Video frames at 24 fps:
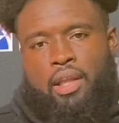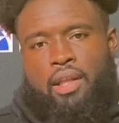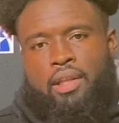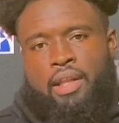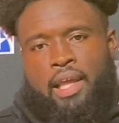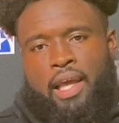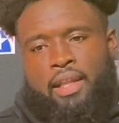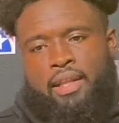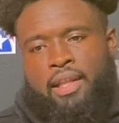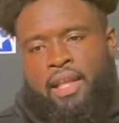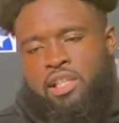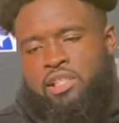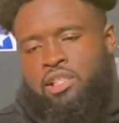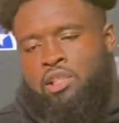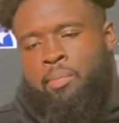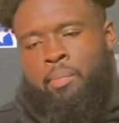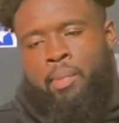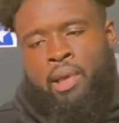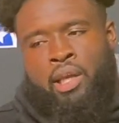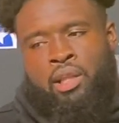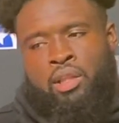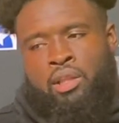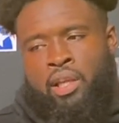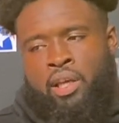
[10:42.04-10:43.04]
that's the
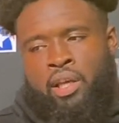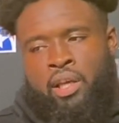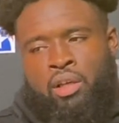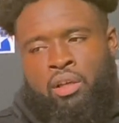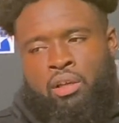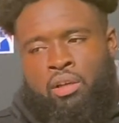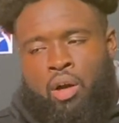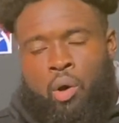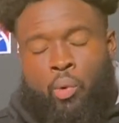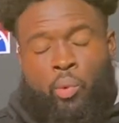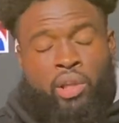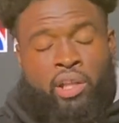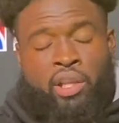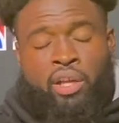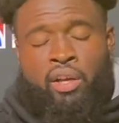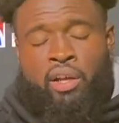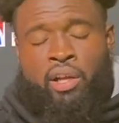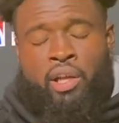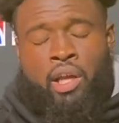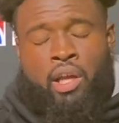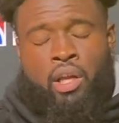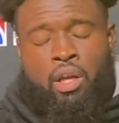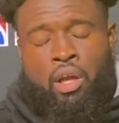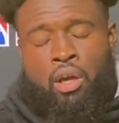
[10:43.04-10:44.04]
main thing. Are we there
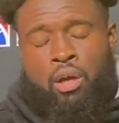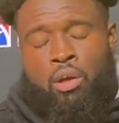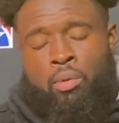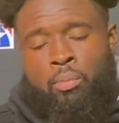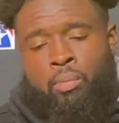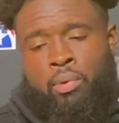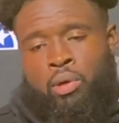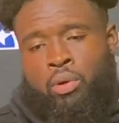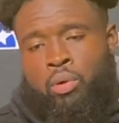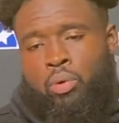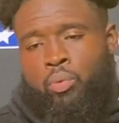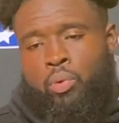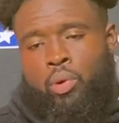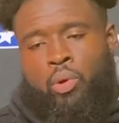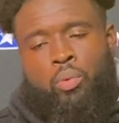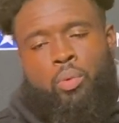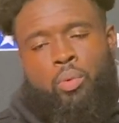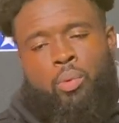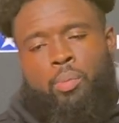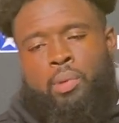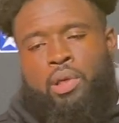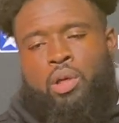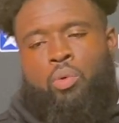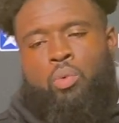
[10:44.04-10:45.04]
yet? No, but
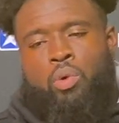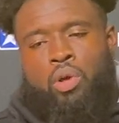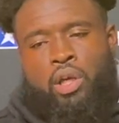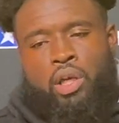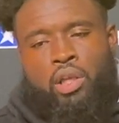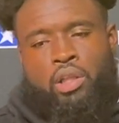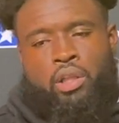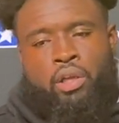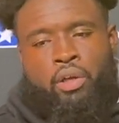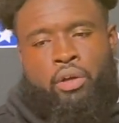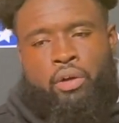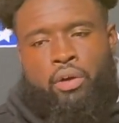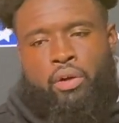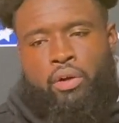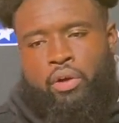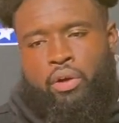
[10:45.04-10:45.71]
we'll get there.